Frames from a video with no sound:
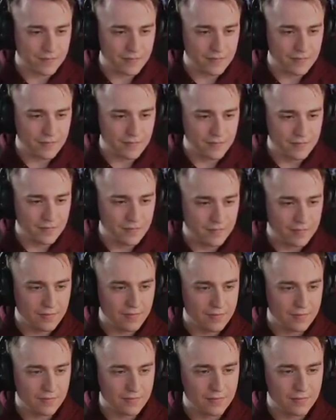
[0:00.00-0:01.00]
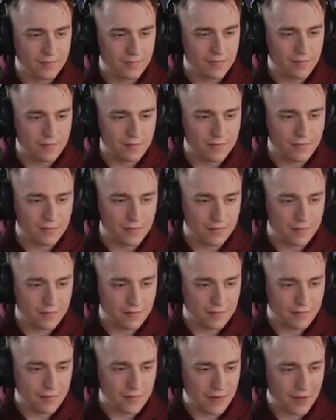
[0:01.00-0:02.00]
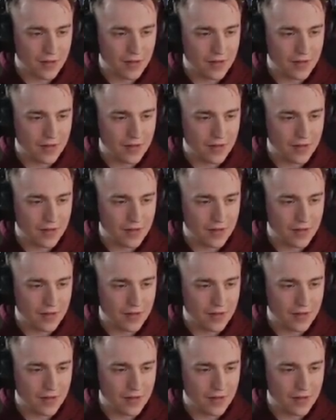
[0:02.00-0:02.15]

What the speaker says: [no speech]